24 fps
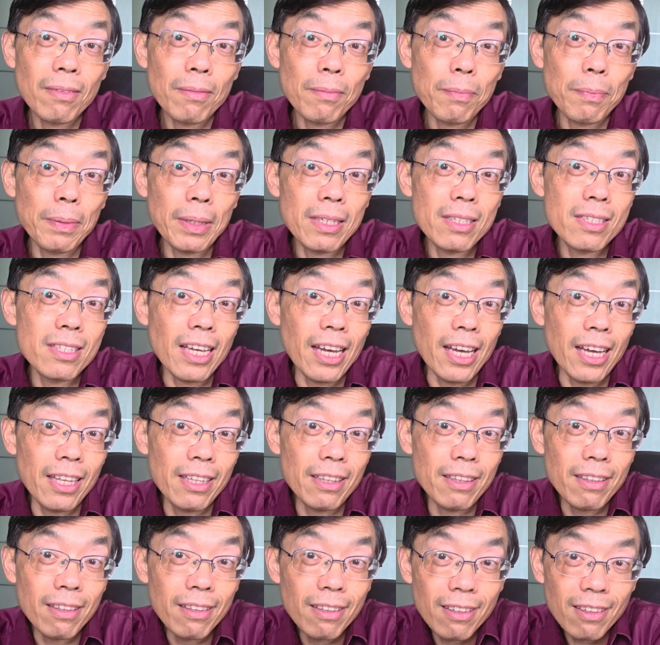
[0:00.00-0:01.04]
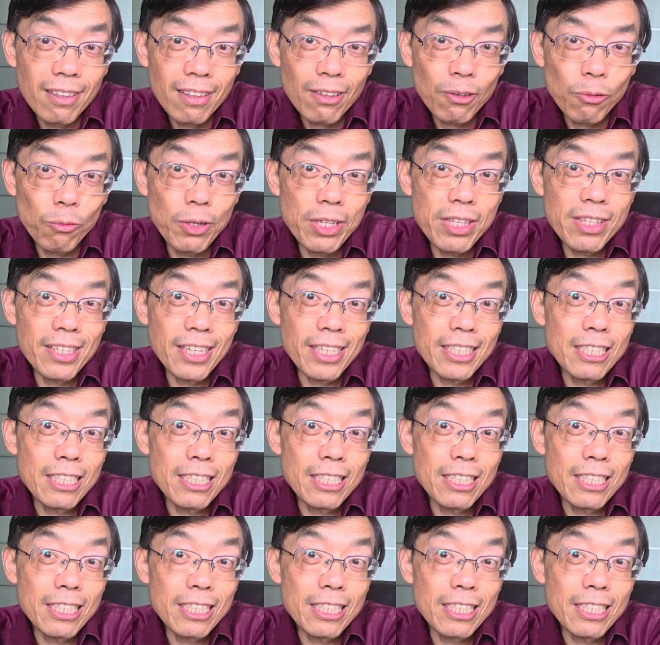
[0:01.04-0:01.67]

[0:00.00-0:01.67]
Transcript: But then, when they